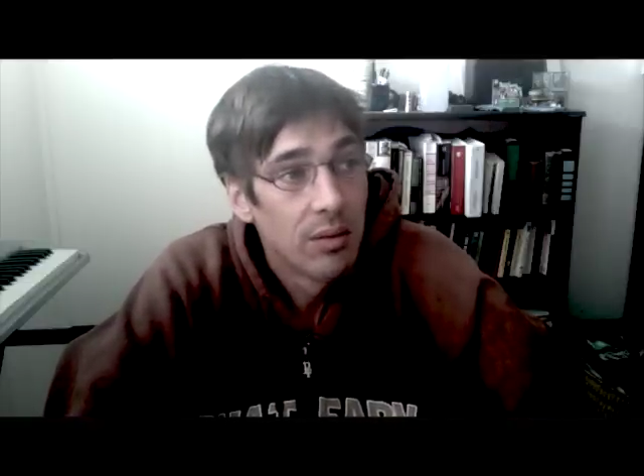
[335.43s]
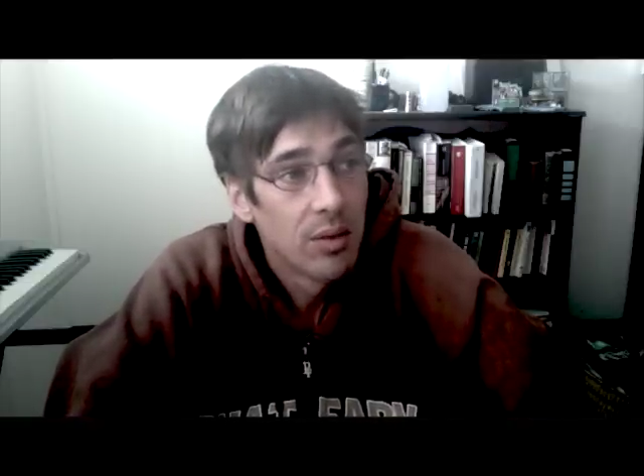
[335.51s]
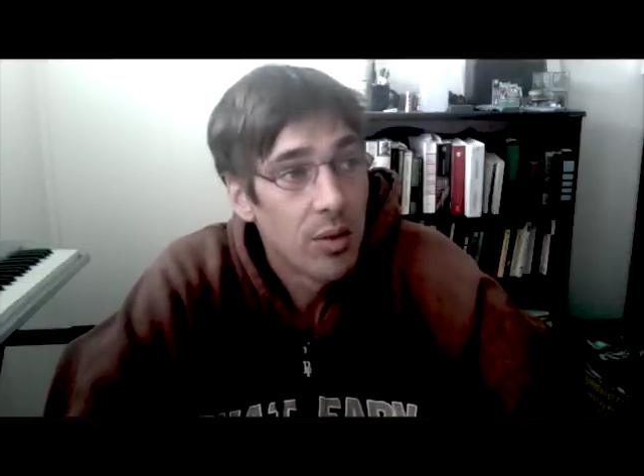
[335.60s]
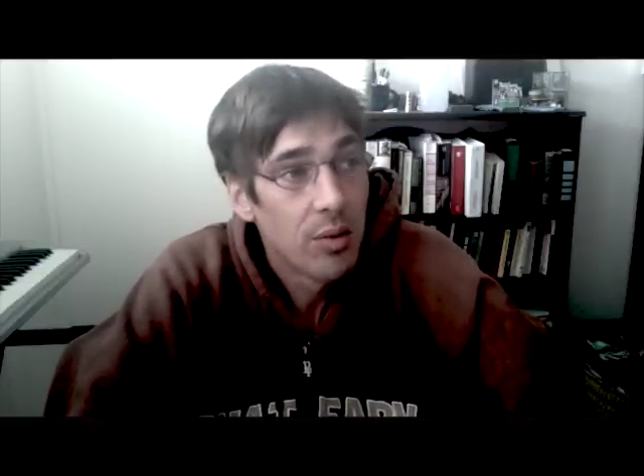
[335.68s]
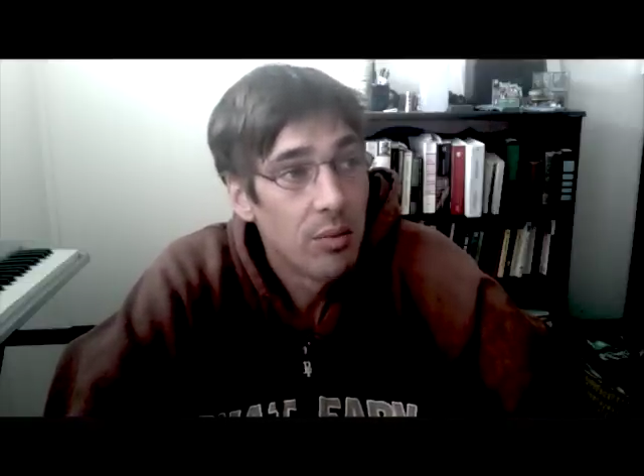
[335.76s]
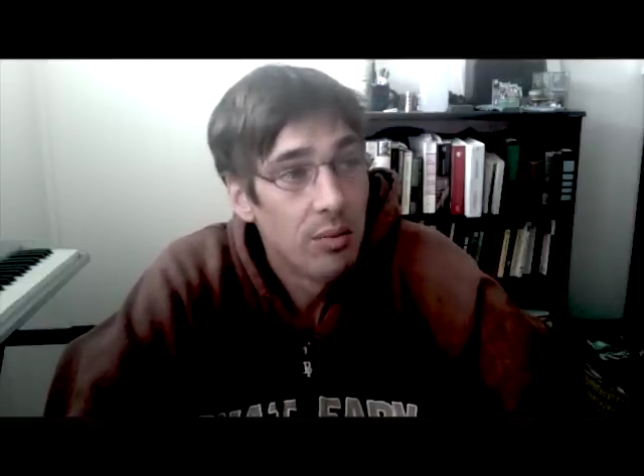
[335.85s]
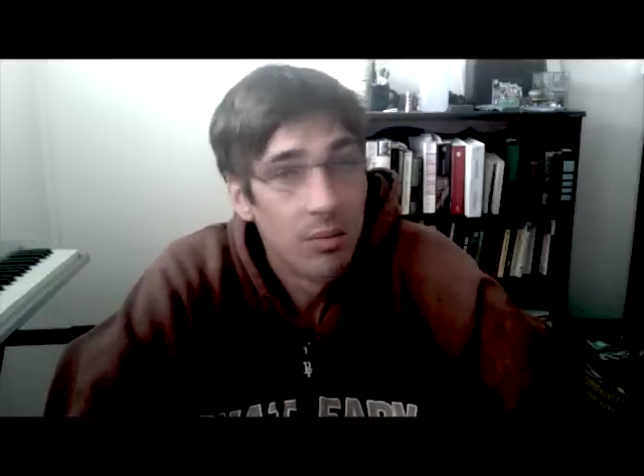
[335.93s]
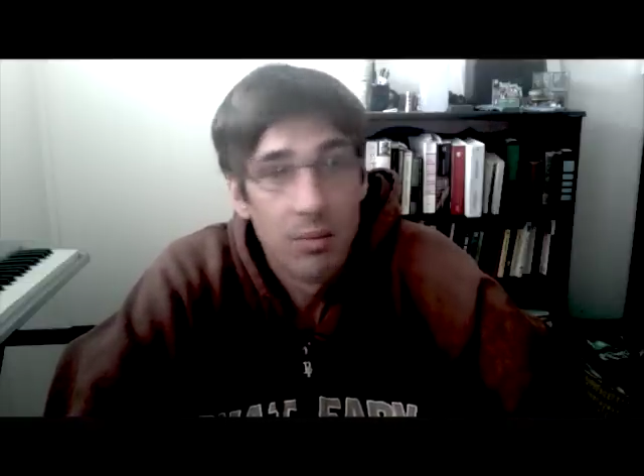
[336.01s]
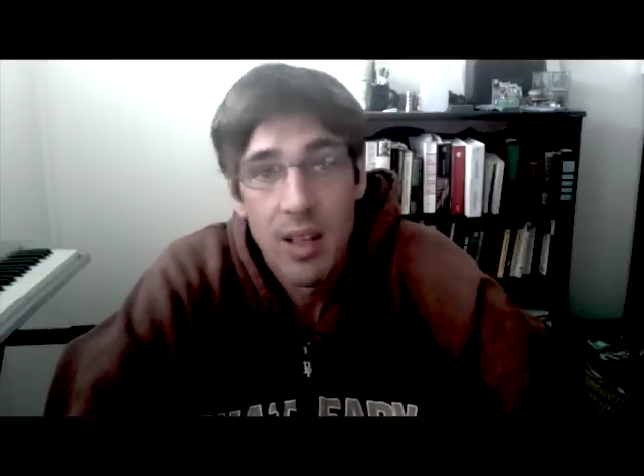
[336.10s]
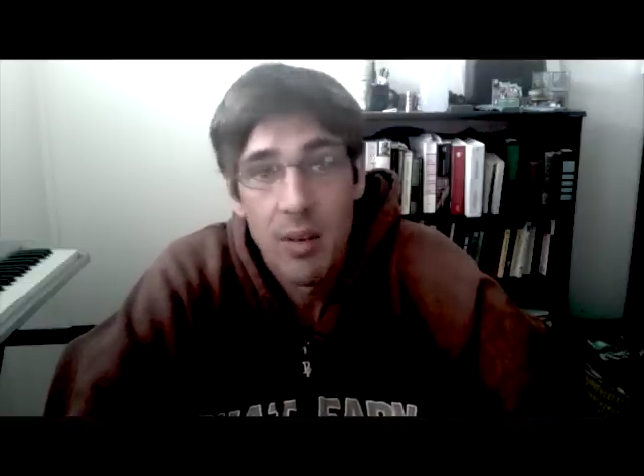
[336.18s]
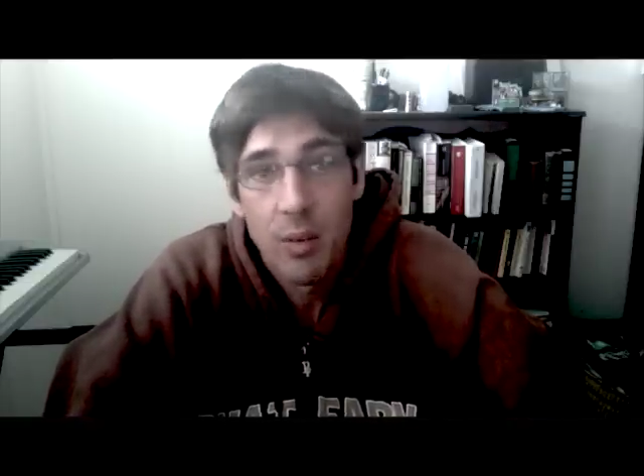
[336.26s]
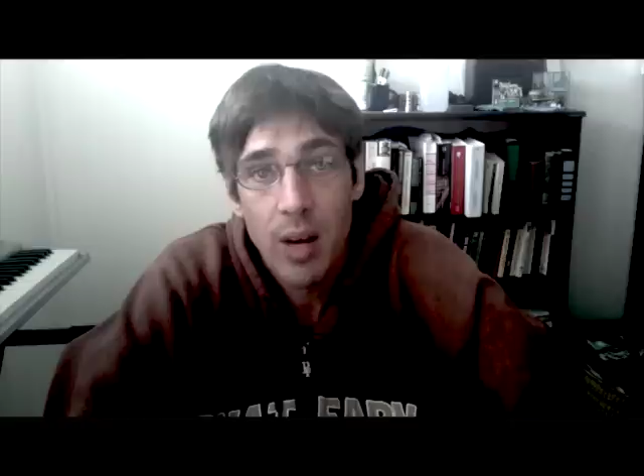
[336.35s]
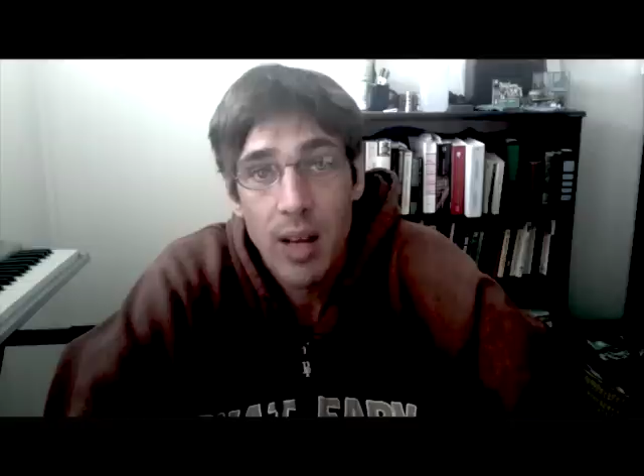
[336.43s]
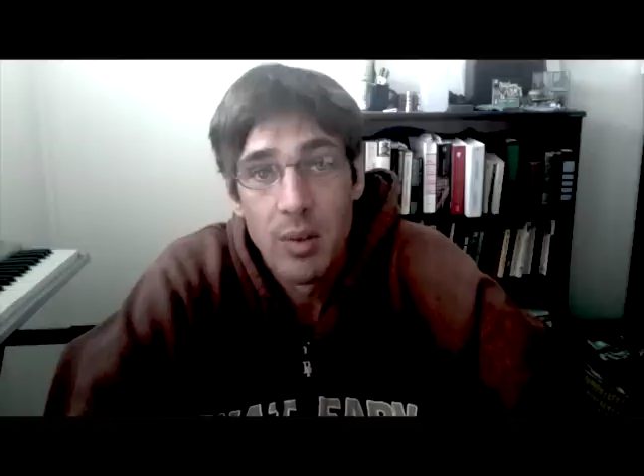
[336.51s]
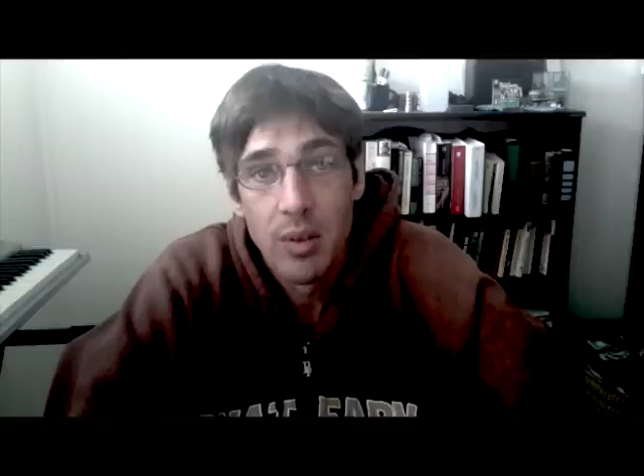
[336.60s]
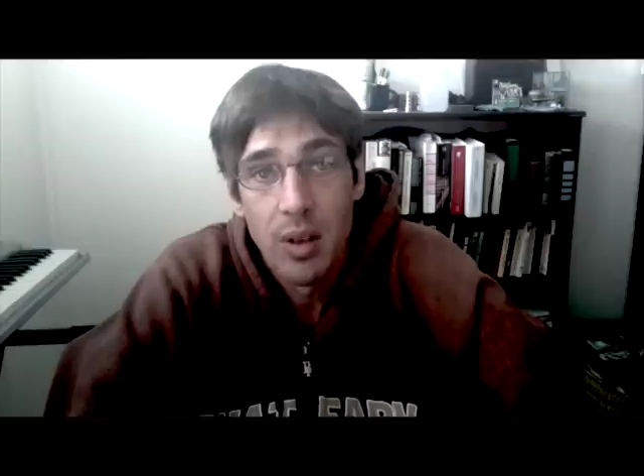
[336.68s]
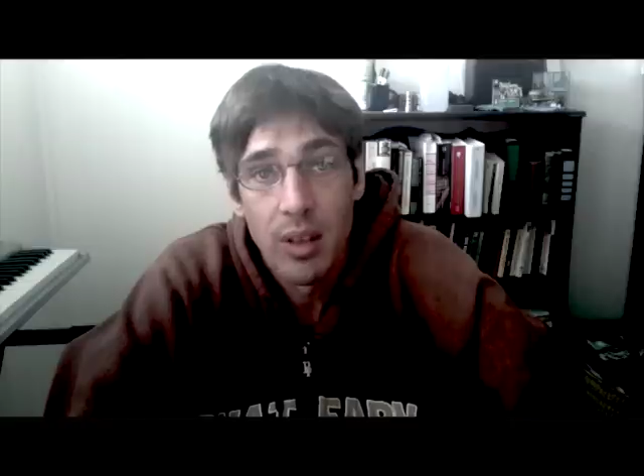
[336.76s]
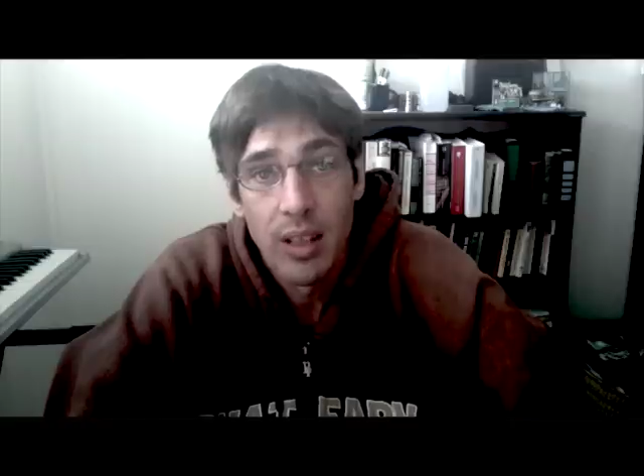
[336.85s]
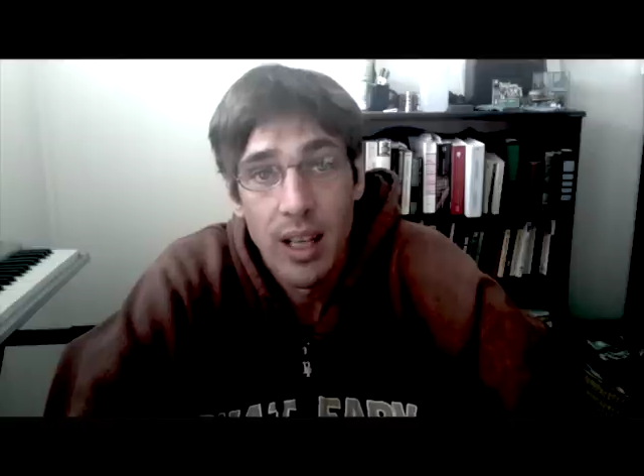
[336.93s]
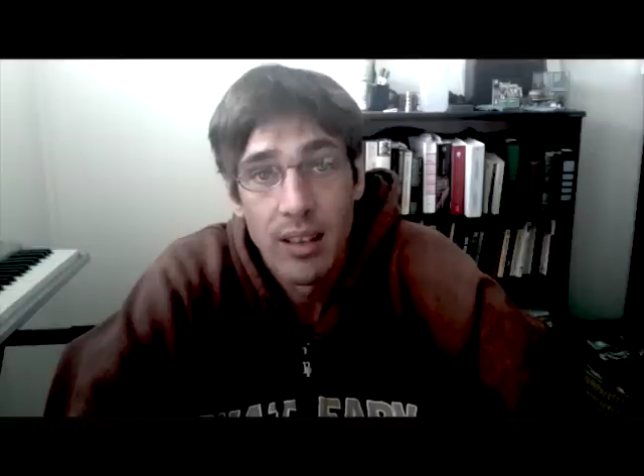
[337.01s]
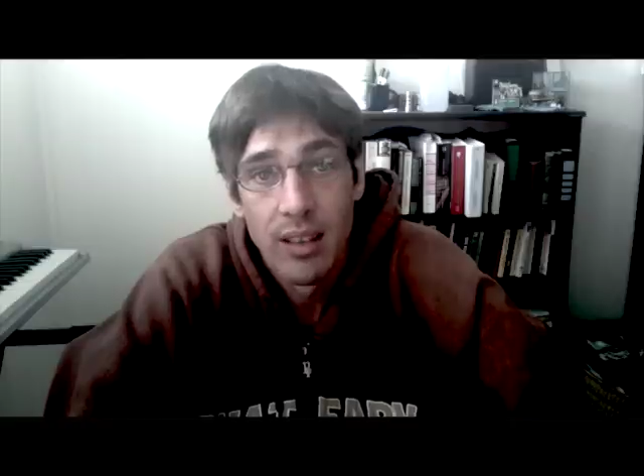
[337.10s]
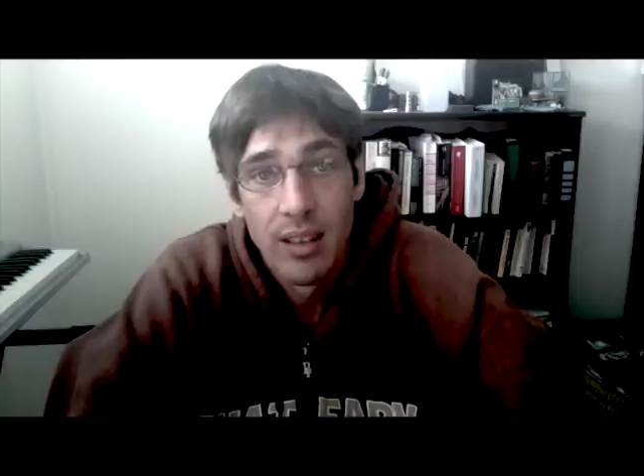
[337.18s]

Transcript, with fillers: troop then rapes all night.